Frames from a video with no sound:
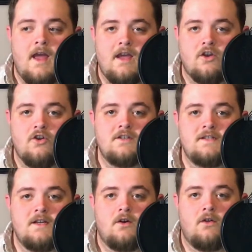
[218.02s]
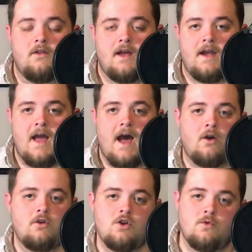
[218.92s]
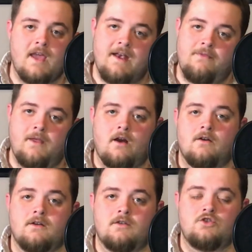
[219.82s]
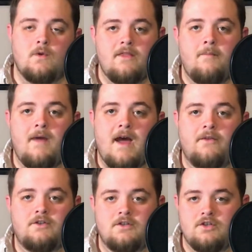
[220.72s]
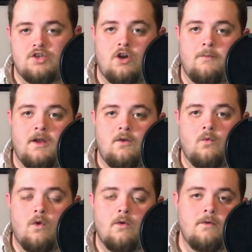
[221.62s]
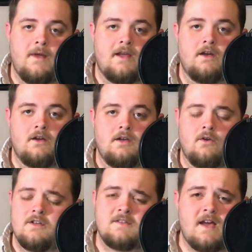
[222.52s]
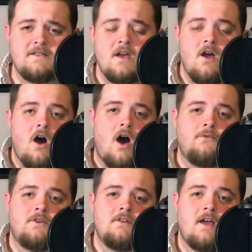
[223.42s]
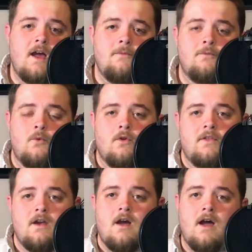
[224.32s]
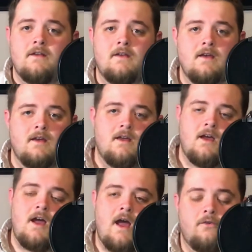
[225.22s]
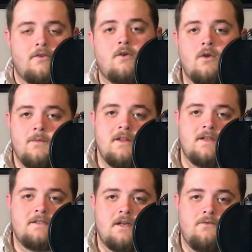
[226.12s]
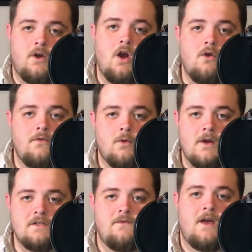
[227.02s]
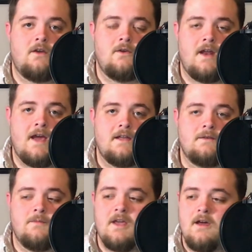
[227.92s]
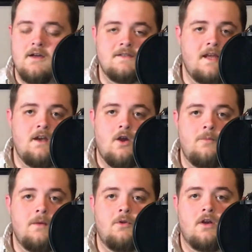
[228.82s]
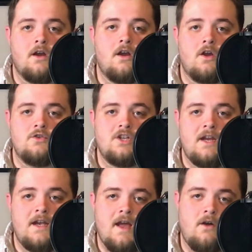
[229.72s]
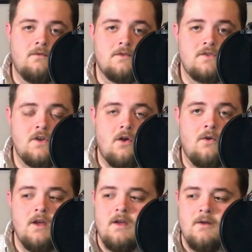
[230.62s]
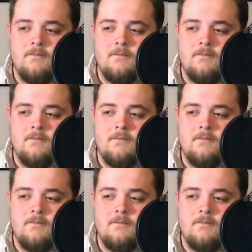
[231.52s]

a good deal. And how do you get it there? Doing the math to determine what would make it a good deal. Because guys, oftentimes more than not, a house is going to be listed for over what it's valued at because they know people are going to negotiate down. So